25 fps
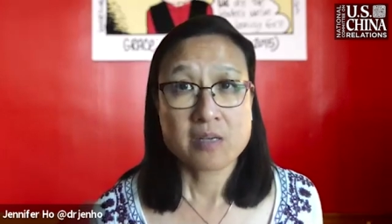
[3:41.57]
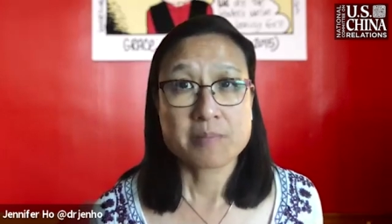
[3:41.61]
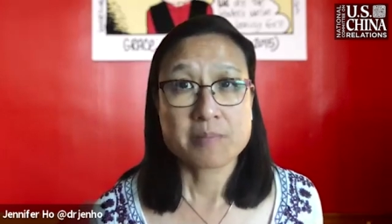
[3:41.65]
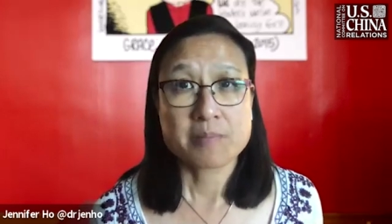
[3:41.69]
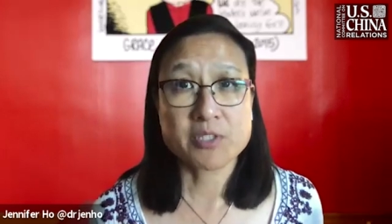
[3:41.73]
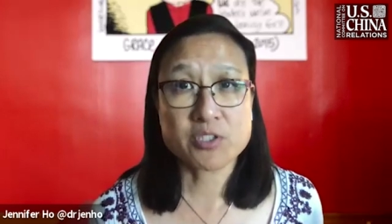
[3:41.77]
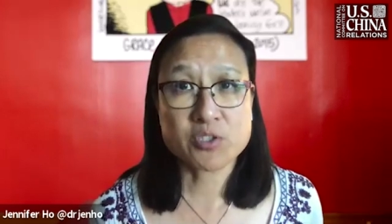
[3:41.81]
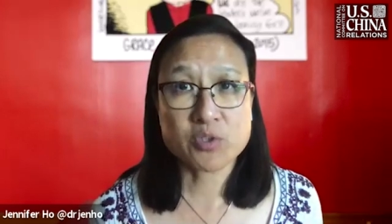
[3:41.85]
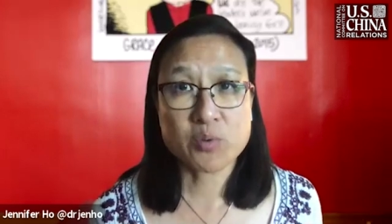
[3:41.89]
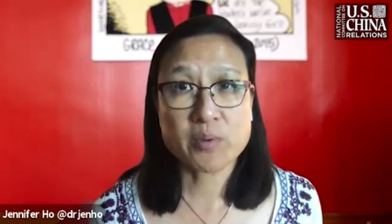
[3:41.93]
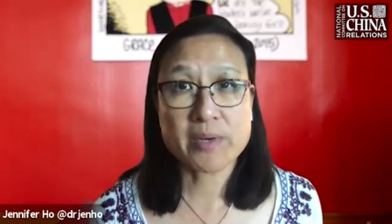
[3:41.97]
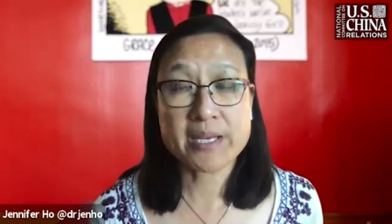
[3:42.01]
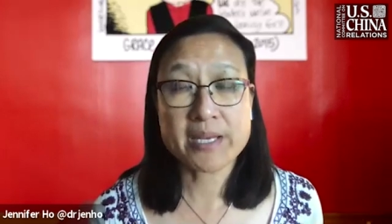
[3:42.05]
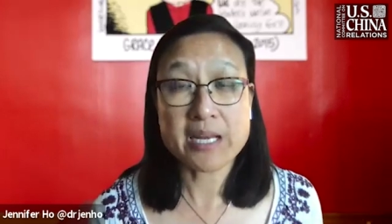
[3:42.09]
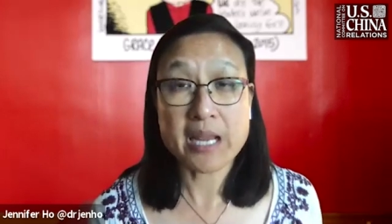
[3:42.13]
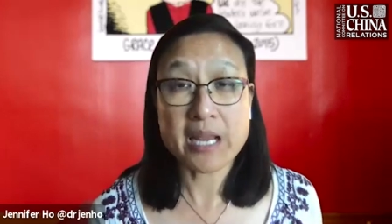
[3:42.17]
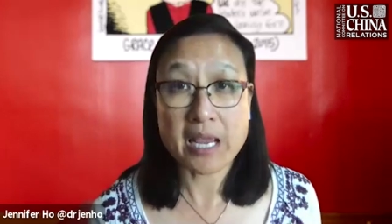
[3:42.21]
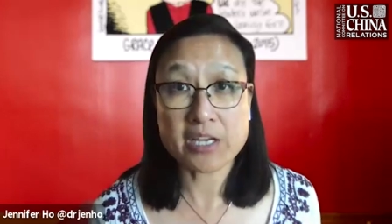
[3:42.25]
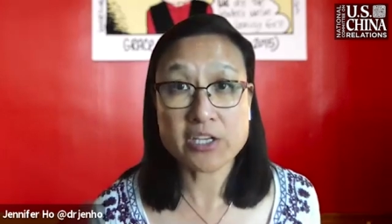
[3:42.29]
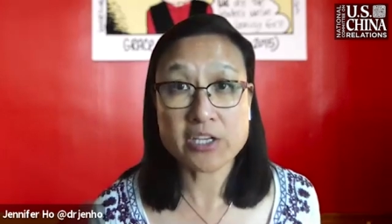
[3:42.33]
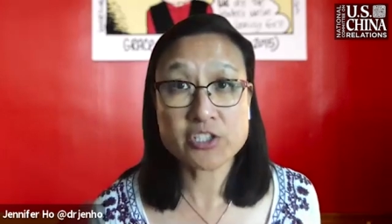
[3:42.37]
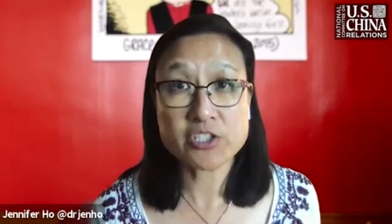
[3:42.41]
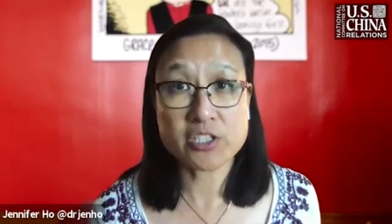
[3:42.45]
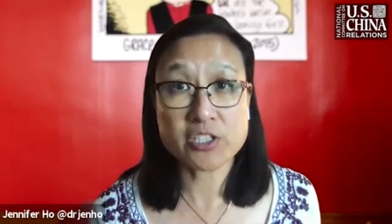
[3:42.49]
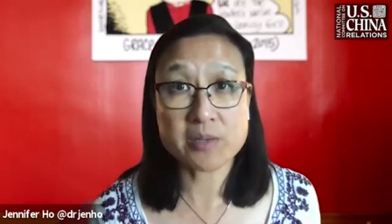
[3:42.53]
between
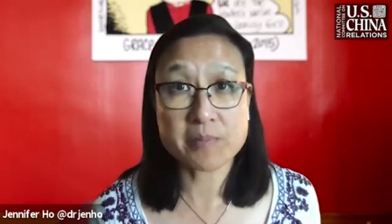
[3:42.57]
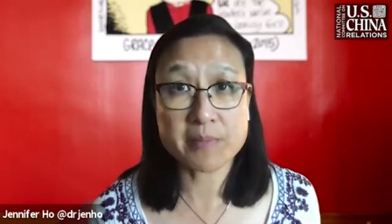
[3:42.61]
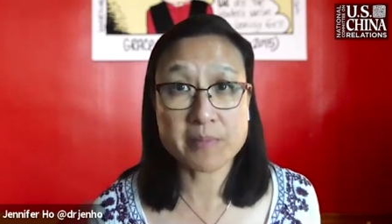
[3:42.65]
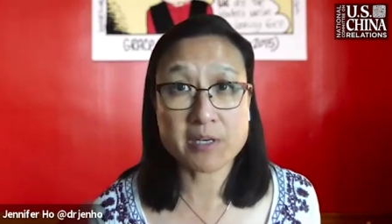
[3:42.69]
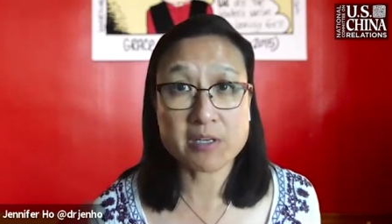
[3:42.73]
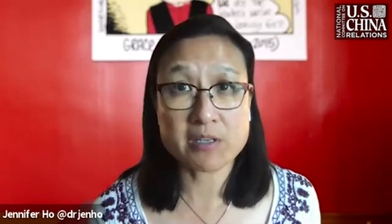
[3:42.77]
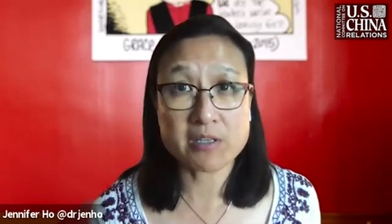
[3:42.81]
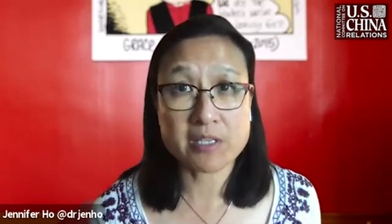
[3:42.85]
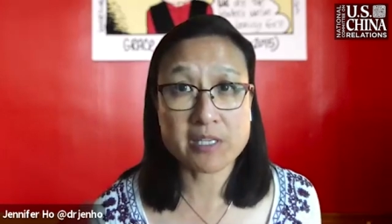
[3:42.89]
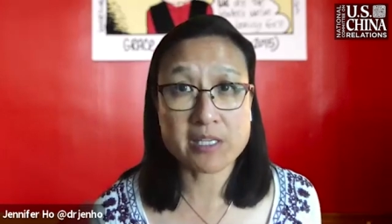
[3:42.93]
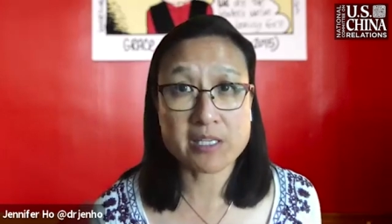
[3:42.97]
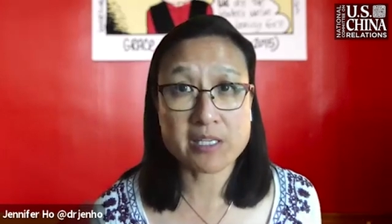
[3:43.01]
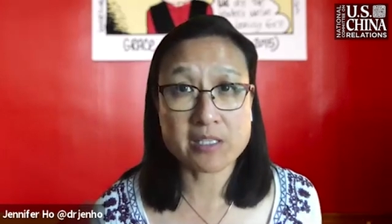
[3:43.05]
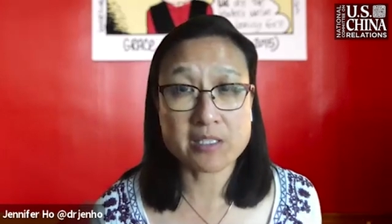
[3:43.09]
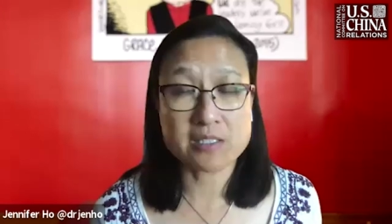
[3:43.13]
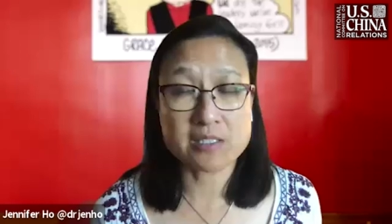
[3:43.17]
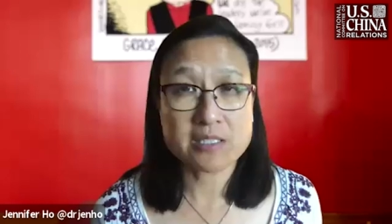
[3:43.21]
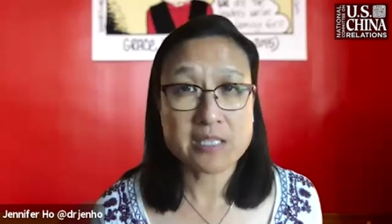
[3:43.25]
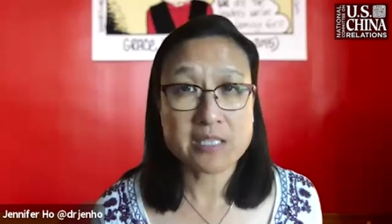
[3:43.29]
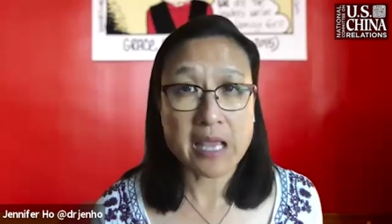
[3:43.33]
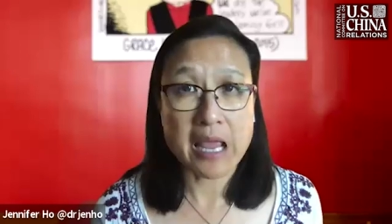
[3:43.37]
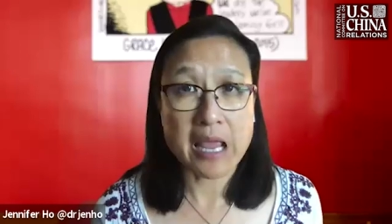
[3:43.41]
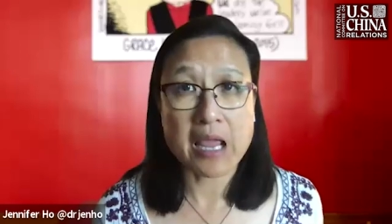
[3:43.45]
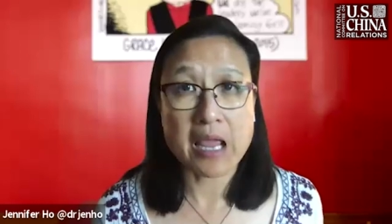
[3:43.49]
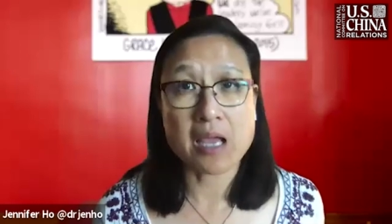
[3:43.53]
Asian
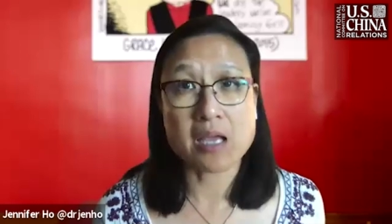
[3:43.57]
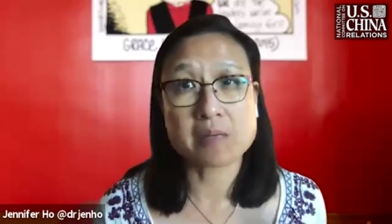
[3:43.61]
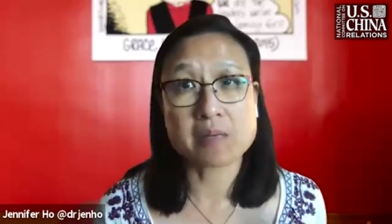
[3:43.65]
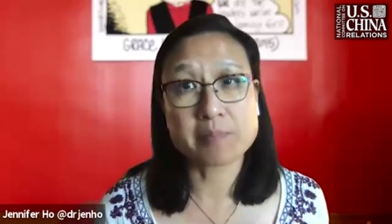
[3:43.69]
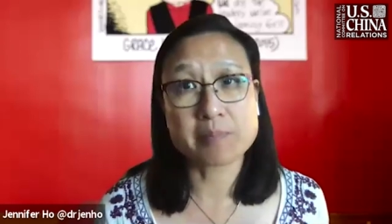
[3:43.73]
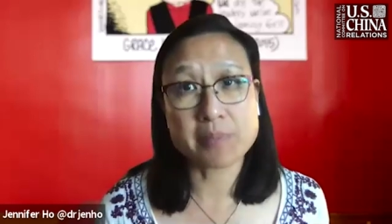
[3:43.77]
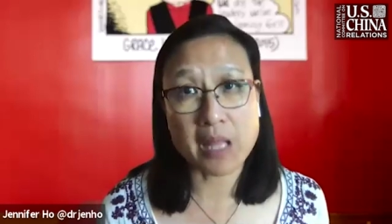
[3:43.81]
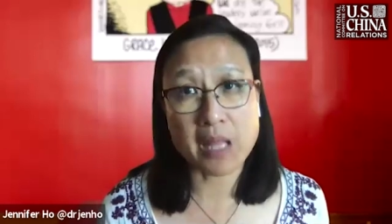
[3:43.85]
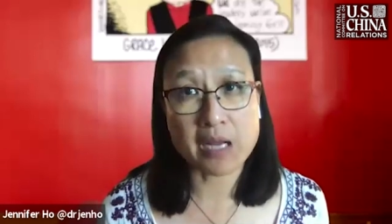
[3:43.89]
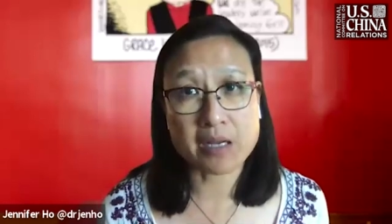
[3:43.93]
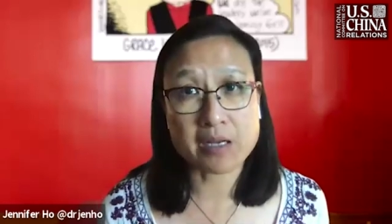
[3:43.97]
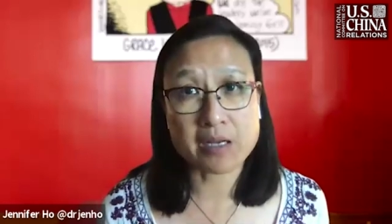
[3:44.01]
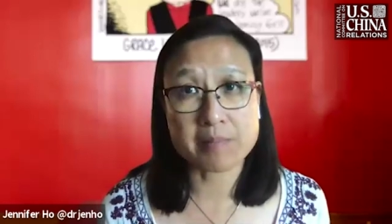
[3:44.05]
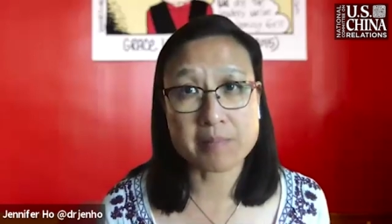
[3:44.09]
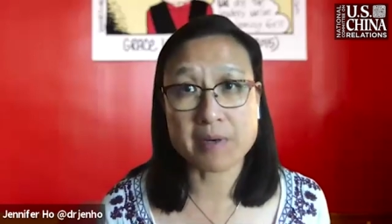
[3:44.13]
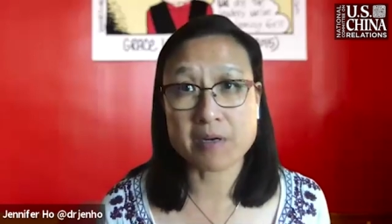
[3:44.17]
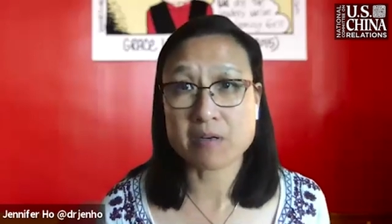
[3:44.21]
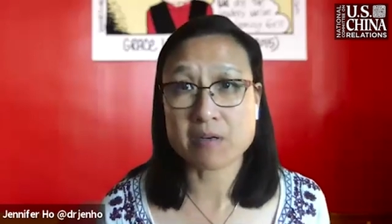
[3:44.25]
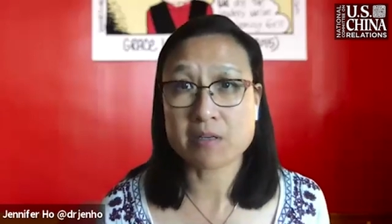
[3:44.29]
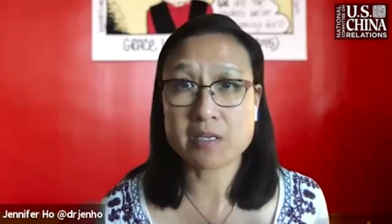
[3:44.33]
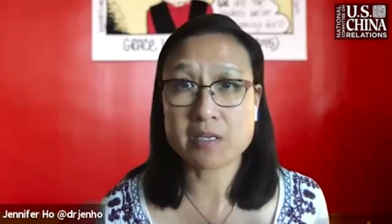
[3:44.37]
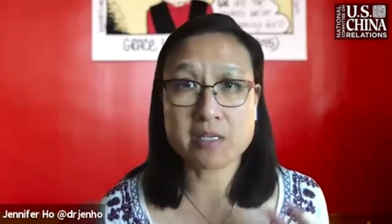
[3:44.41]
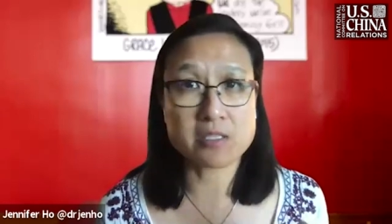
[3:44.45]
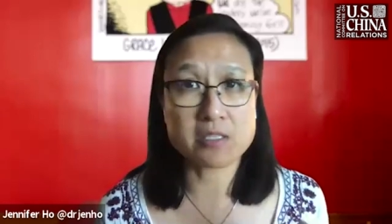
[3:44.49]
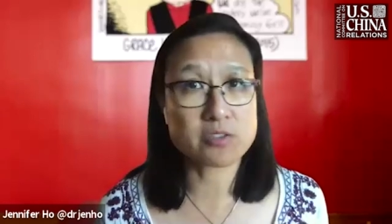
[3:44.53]
Americans and Black
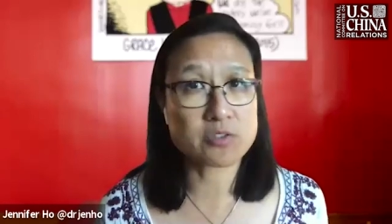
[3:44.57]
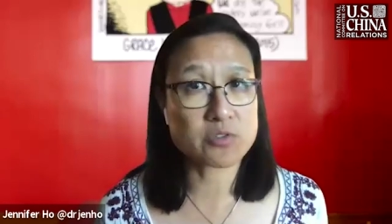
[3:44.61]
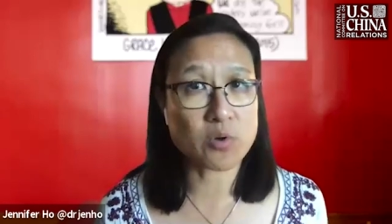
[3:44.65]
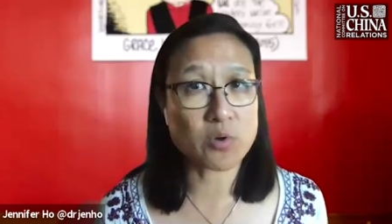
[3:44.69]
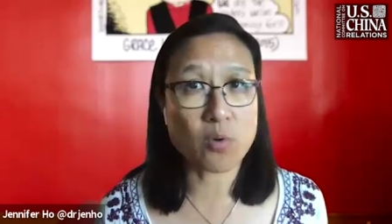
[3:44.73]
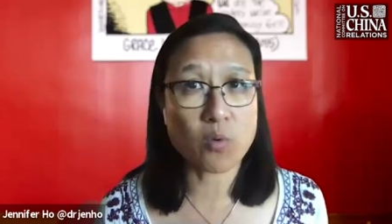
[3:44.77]
Americans